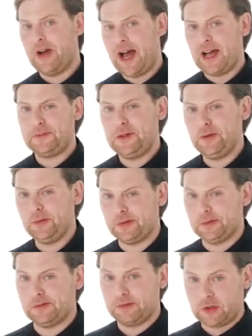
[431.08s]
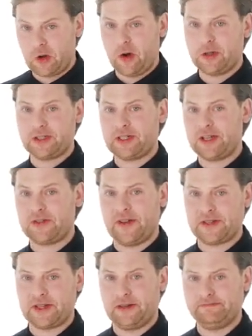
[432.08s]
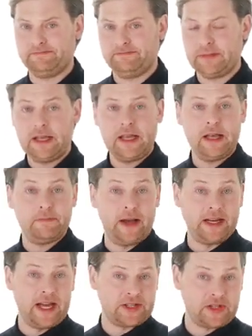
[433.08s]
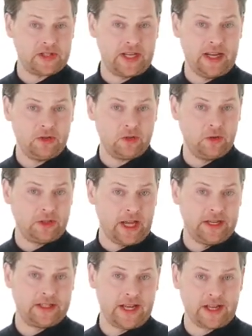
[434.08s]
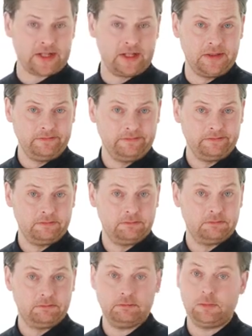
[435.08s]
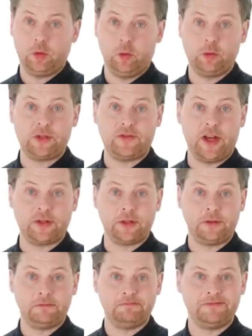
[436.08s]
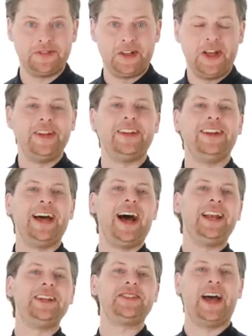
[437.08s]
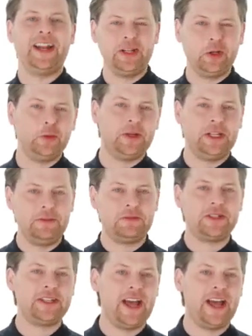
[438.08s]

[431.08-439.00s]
just 8 minutes, our water is boiling. All my assistant has to do now is press a button. The iVario takes care of